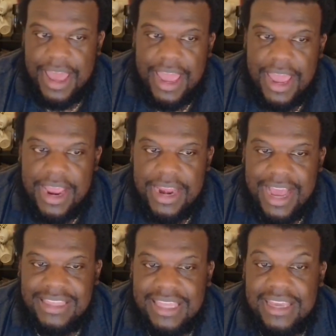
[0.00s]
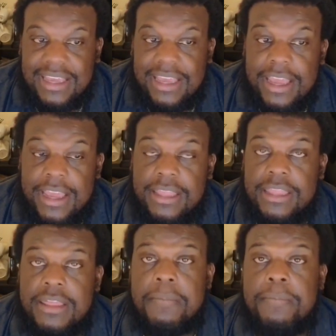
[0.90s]
And I think
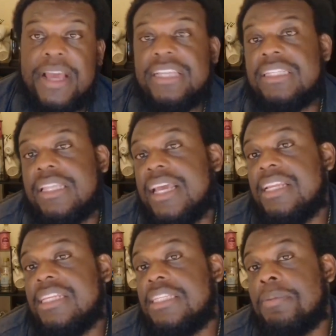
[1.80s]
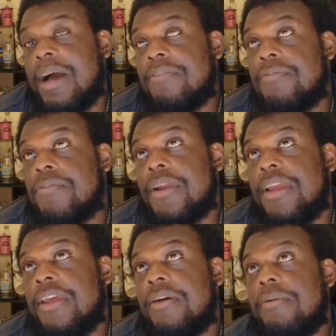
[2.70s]
the best landing spot for
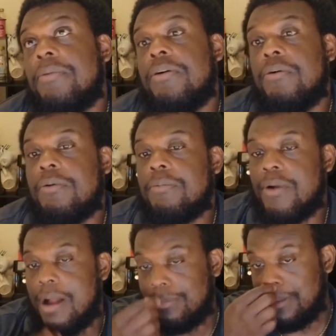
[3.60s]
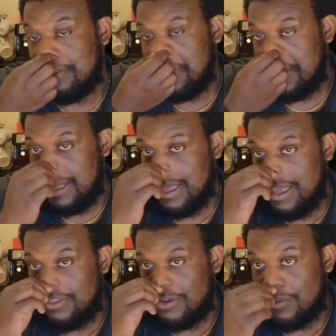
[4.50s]
him would probably be
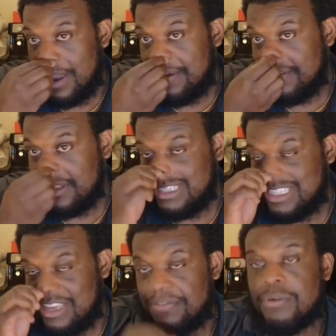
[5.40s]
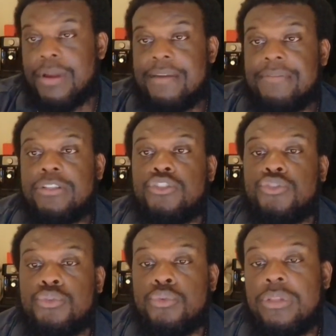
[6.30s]
the Ravens if the Ravens
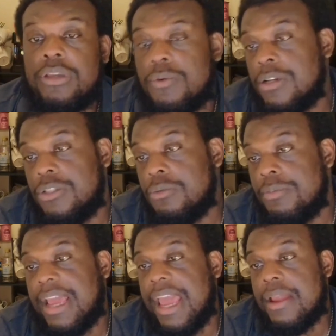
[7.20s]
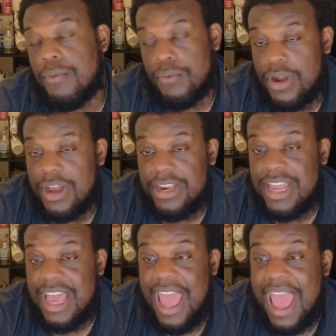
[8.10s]
truly want to make a
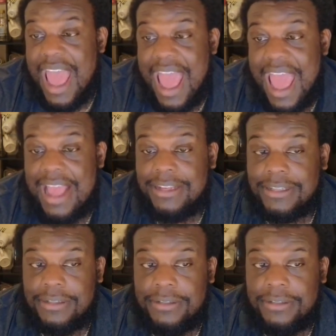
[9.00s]
run at